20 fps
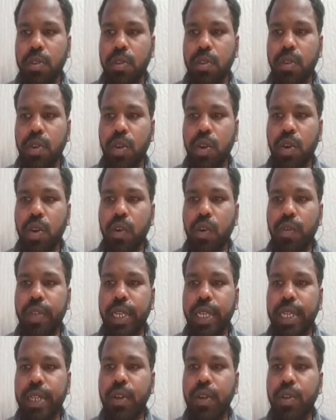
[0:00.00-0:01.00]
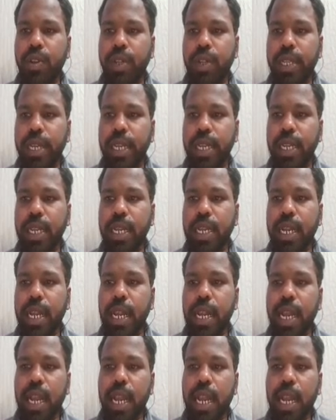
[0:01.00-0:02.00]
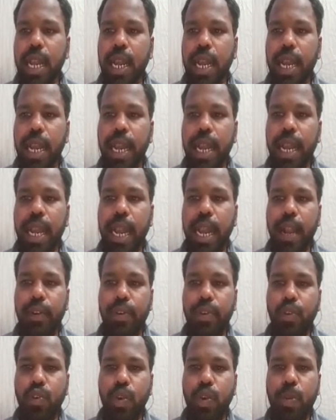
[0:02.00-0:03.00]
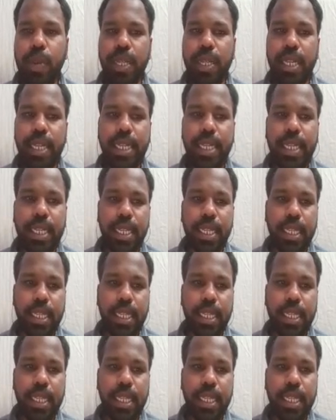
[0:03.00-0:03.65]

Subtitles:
So after downloading, I have to open it,